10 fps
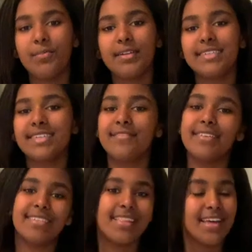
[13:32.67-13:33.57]
Please give
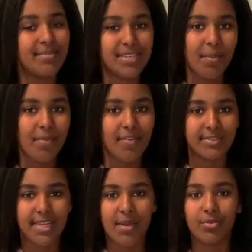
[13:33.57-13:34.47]
this a thumbs up if I was
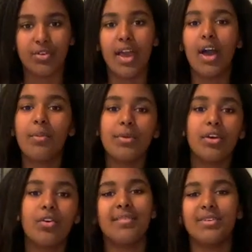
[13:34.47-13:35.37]
able to help
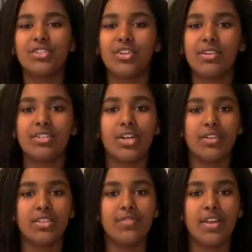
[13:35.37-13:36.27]
you, and be sure to share
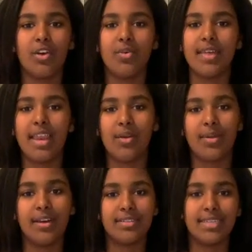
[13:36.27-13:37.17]
this video with anyone
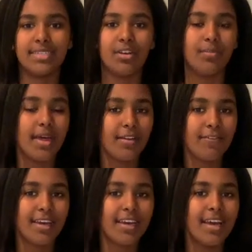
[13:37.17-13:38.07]
else this could
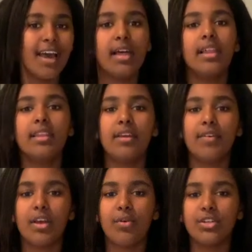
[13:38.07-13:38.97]
benefit. Leave
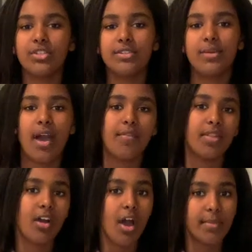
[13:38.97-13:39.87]
any questions you have in the
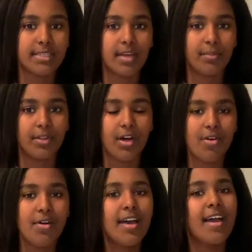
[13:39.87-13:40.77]
comments down
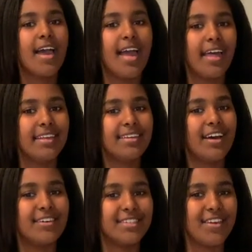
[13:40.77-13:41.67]
below, and
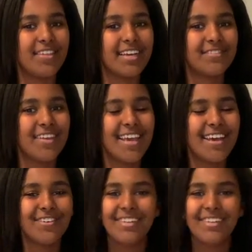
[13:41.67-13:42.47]
I'll see you in the next video.